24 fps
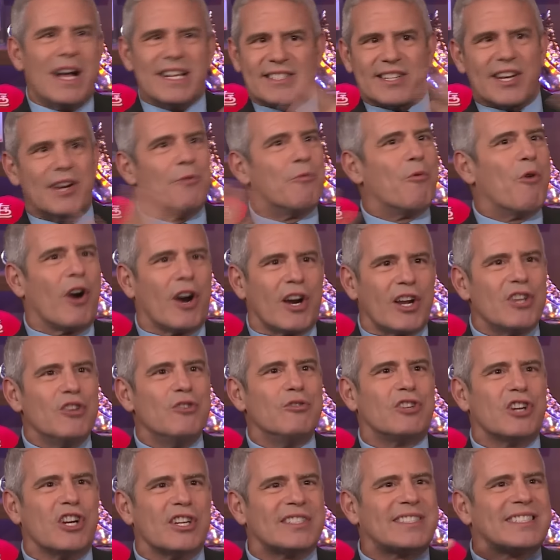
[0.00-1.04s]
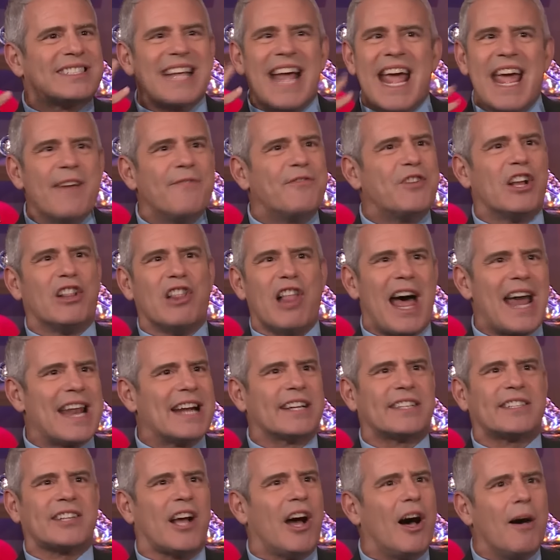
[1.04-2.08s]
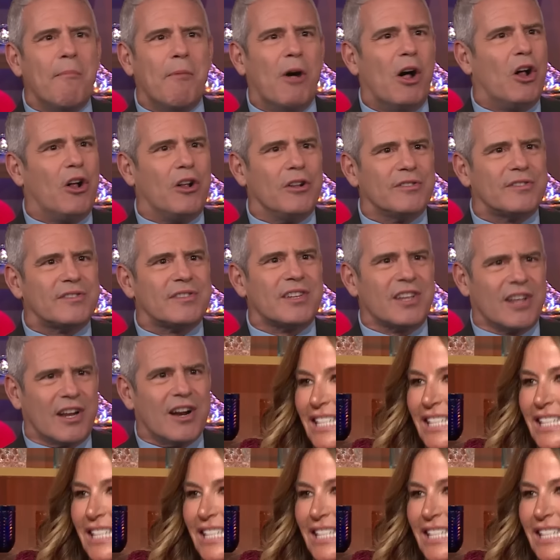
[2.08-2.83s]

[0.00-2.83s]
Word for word: wasn't you? work, you just saved a lot of tumult. I